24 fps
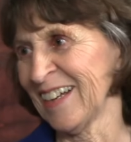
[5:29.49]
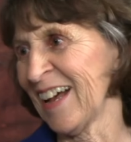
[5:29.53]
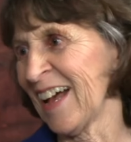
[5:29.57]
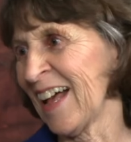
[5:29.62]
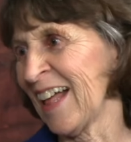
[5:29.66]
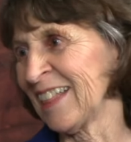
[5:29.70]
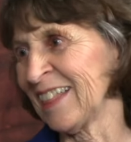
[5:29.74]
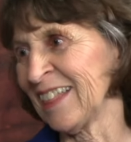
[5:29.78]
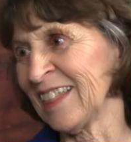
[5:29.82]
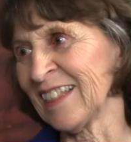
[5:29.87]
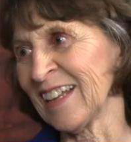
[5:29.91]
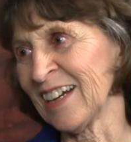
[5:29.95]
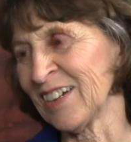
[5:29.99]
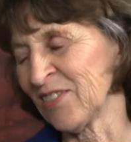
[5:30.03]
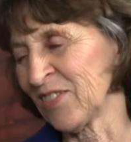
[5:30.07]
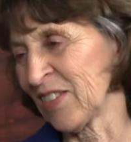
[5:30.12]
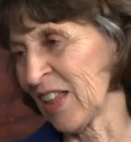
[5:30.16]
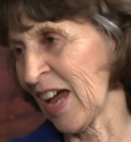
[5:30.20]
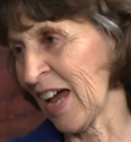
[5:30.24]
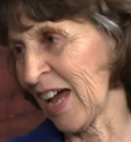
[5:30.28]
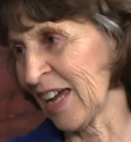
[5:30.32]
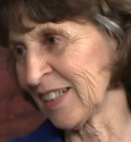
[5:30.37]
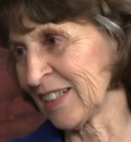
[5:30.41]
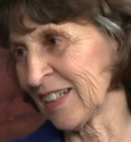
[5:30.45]
I wow. love
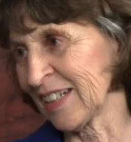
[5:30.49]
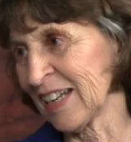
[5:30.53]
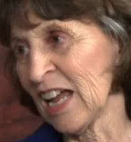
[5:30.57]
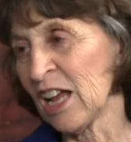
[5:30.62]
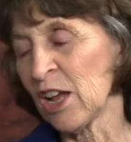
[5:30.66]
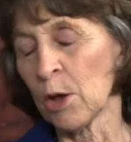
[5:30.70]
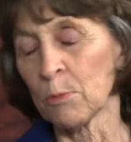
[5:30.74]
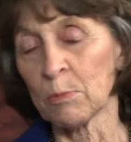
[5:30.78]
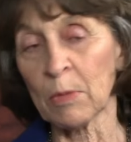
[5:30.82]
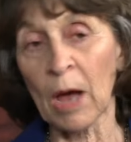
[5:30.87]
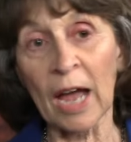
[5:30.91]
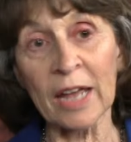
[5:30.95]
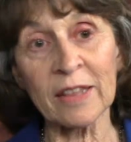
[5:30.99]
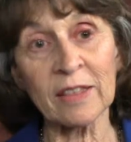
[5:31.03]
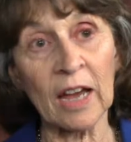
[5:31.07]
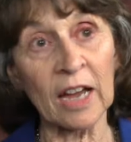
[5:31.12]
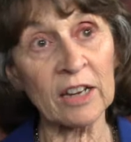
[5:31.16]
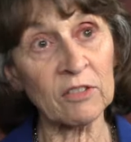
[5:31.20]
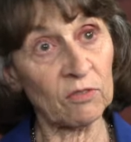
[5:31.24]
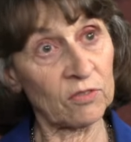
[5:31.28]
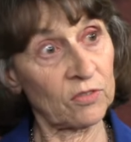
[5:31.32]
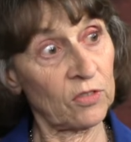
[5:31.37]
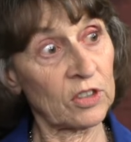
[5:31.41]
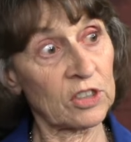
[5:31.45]
that. But I
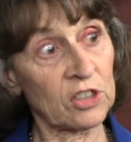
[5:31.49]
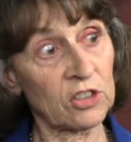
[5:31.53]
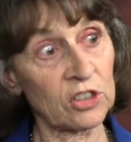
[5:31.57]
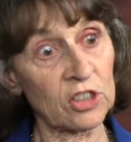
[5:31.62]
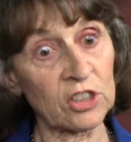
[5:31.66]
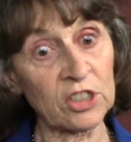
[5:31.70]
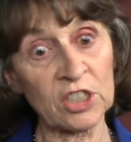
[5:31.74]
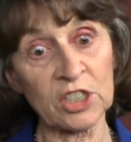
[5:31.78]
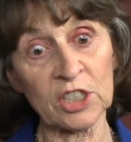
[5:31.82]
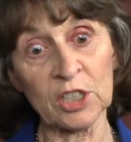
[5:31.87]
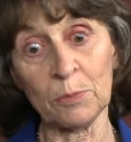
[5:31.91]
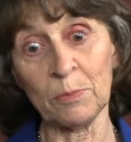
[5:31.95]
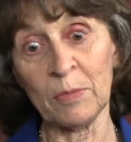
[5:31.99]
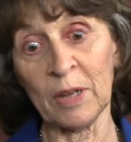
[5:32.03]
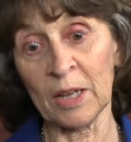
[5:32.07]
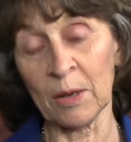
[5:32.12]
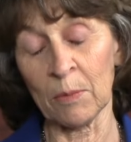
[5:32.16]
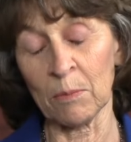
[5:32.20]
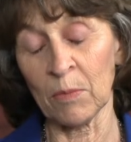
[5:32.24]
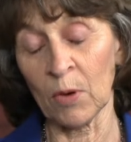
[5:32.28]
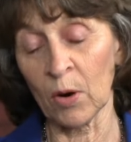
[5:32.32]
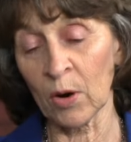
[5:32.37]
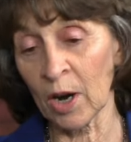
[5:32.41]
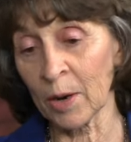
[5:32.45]
thought for sure she'd be a
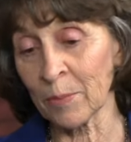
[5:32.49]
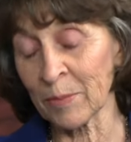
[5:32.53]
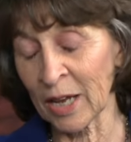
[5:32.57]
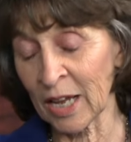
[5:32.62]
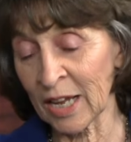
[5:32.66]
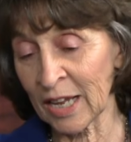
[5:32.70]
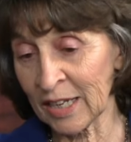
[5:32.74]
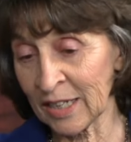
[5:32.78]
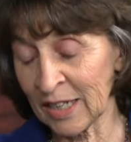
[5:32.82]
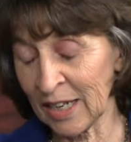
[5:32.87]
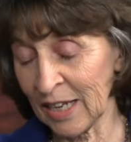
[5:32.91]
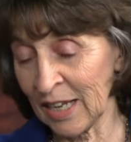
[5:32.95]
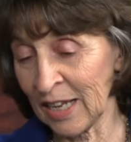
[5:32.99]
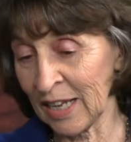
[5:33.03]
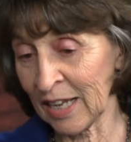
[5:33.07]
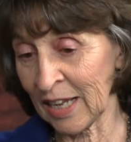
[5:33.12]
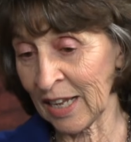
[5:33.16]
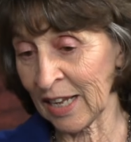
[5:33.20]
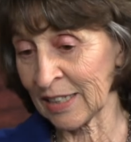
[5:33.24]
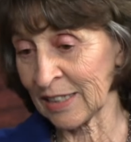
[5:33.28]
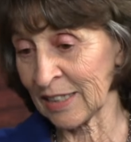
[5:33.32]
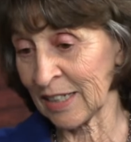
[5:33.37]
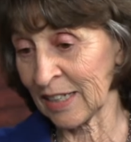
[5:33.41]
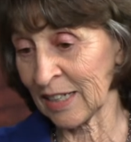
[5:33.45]
Mormon,
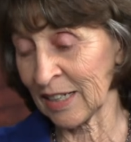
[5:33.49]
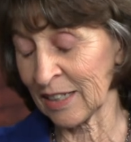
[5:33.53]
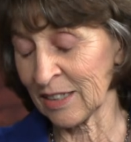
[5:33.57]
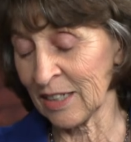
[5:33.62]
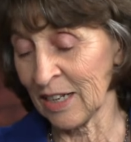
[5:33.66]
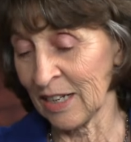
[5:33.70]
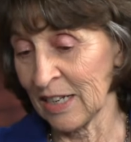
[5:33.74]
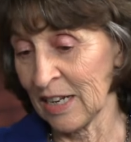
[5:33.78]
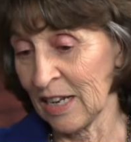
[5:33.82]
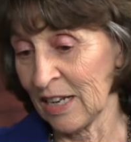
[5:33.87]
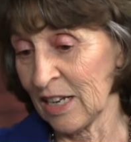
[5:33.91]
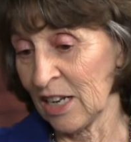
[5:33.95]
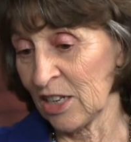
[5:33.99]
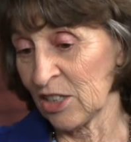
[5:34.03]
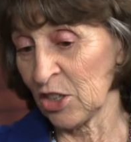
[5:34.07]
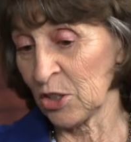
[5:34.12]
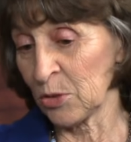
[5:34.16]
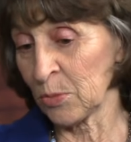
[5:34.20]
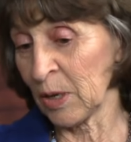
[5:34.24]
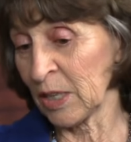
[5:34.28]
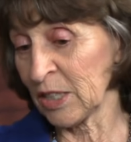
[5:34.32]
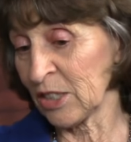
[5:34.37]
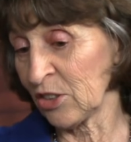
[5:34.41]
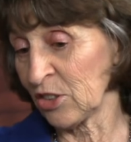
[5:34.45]
and uh,
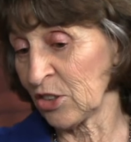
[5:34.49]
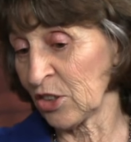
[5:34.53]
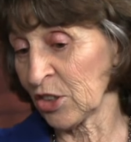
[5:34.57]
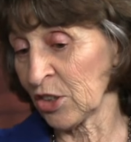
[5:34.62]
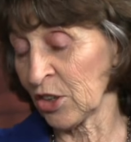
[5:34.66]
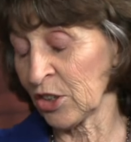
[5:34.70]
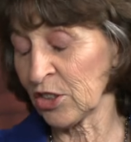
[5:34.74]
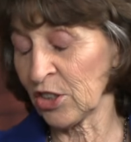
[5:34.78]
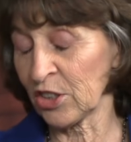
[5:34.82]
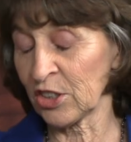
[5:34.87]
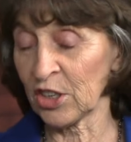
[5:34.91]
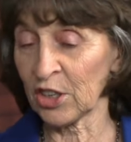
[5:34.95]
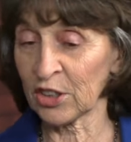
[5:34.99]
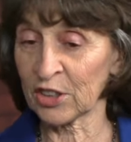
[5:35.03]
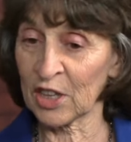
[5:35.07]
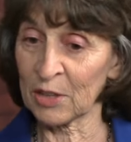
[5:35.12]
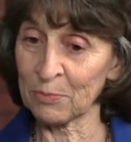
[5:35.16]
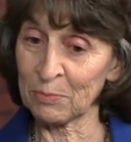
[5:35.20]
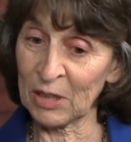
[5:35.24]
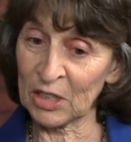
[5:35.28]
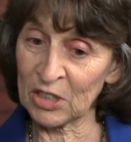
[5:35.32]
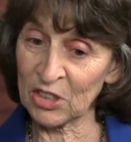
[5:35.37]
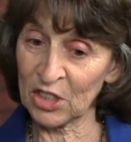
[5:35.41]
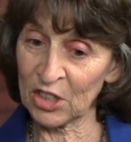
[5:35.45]
she went to church, took the
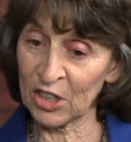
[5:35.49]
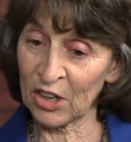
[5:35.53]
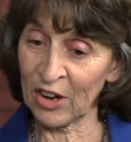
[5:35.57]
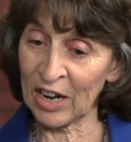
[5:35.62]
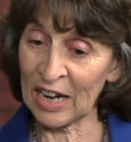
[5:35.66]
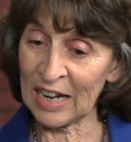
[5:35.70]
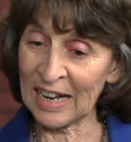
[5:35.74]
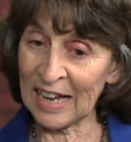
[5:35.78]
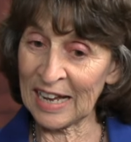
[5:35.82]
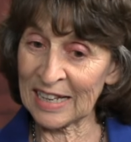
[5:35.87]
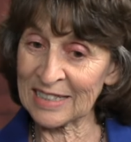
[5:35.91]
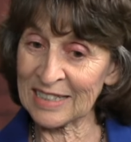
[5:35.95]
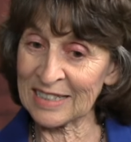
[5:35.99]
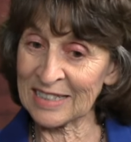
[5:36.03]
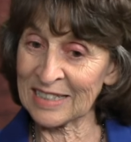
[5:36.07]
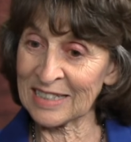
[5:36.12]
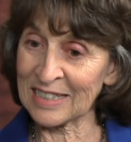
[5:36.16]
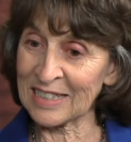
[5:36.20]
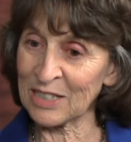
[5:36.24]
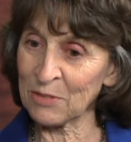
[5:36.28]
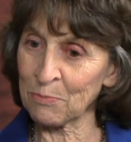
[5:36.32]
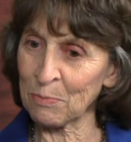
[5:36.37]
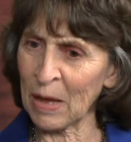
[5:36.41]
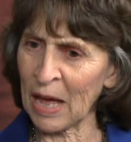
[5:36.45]
missionary
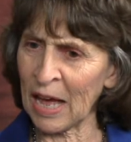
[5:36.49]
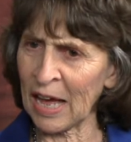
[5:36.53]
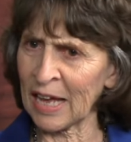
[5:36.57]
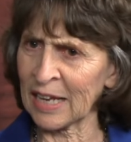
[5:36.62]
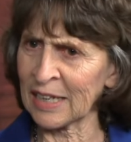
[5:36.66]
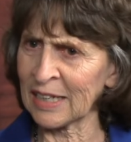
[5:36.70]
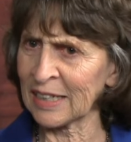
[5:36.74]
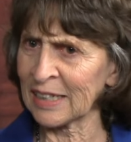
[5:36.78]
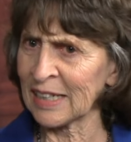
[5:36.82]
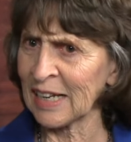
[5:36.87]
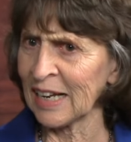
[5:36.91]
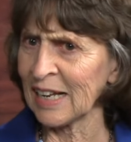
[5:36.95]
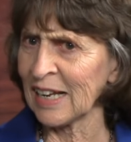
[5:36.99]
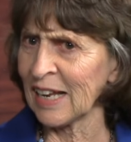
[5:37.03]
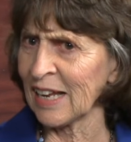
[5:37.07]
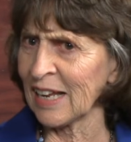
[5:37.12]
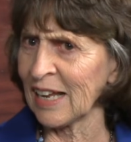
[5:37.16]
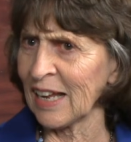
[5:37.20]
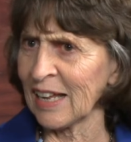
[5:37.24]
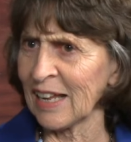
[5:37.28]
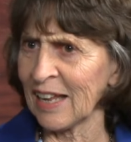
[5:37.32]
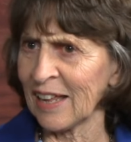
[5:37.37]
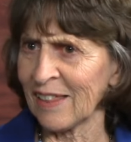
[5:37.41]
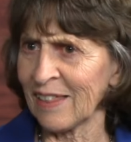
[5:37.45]
lessons, but
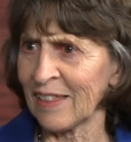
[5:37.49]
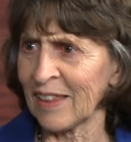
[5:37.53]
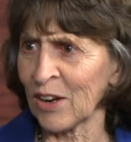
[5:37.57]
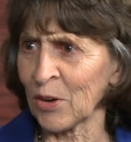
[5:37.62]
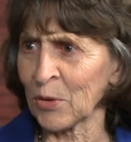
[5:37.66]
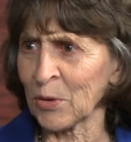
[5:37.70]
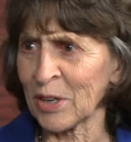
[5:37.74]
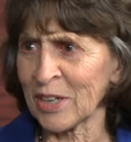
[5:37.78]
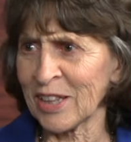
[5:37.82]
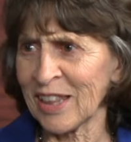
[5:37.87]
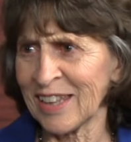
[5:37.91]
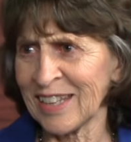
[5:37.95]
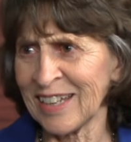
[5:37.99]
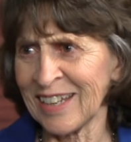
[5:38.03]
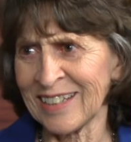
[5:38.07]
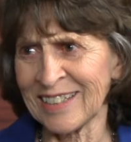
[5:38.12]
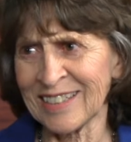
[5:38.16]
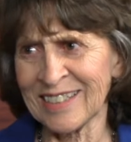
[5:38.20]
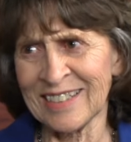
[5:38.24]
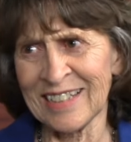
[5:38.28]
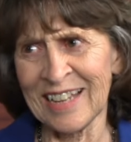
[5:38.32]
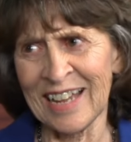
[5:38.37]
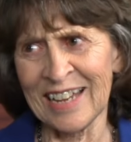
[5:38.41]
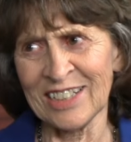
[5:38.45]
there were
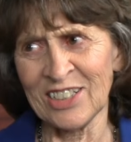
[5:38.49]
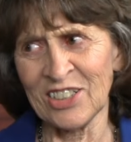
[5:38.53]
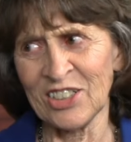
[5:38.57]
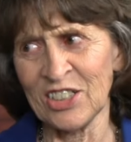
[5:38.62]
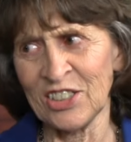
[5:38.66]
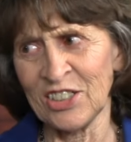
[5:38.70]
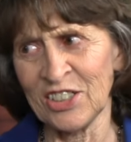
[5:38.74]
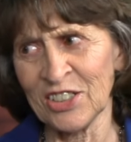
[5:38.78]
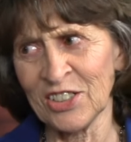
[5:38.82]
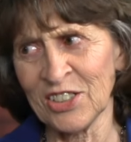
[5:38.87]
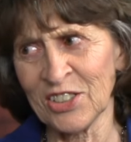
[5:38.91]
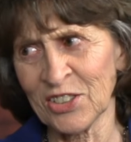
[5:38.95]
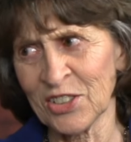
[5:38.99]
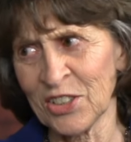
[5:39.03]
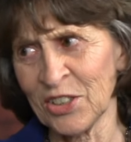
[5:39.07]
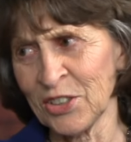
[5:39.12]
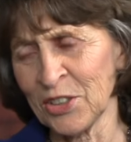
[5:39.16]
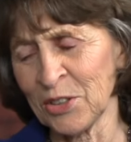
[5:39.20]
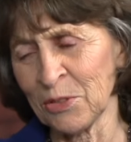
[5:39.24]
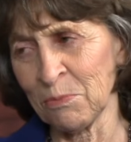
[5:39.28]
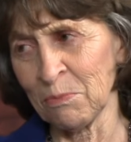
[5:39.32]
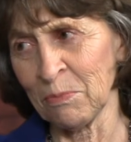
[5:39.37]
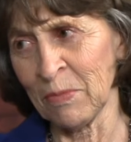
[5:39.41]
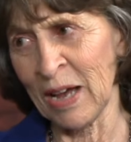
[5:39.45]
things that she just
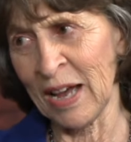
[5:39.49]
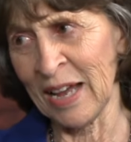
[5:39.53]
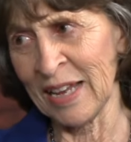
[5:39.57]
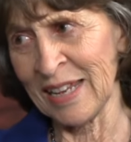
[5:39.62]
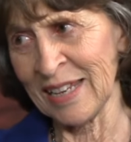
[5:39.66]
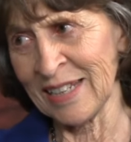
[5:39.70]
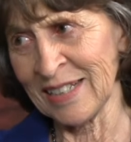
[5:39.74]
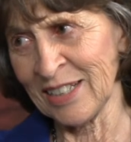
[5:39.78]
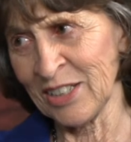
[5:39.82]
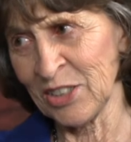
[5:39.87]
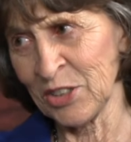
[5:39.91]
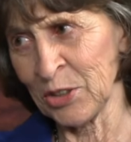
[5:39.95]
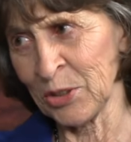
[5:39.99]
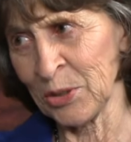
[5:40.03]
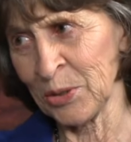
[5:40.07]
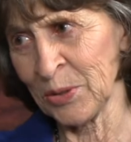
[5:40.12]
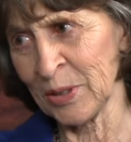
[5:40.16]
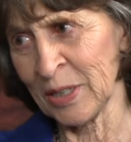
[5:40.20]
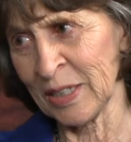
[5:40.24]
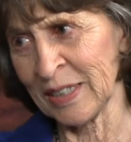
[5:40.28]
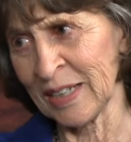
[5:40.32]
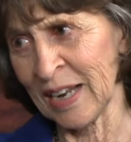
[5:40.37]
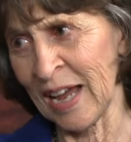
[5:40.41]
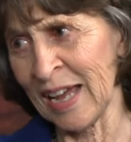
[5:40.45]
couldn't buy into,
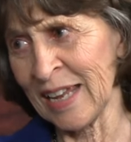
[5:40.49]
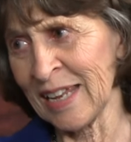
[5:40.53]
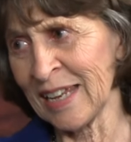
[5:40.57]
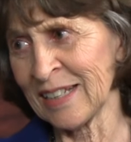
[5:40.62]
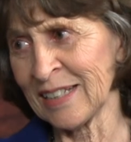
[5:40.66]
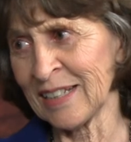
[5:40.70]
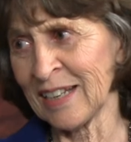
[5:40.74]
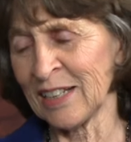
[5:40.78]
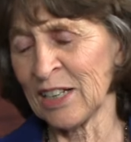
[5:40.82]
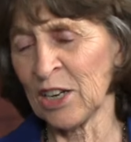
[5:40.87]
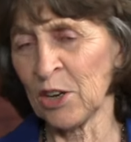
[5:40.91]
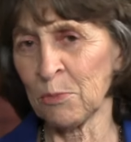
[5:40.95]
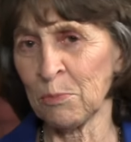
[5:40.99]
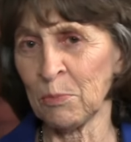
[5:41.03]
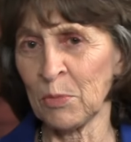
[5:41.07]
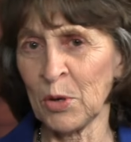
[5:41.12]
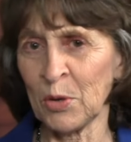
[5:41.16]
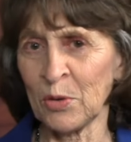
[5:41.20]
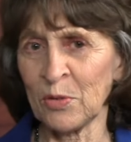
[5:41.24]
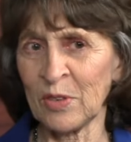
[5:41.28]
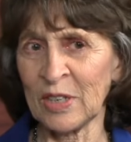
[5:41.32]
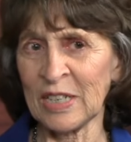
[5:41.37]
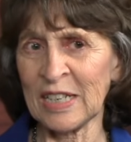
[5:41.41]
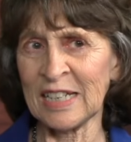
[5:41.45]
and I ended up
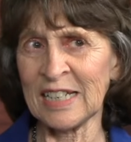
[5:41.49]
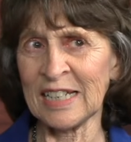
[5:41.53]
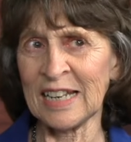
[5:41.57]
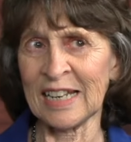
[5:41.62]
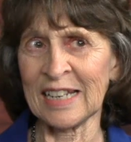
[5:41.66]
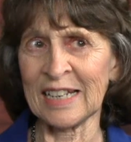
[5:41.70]
moving.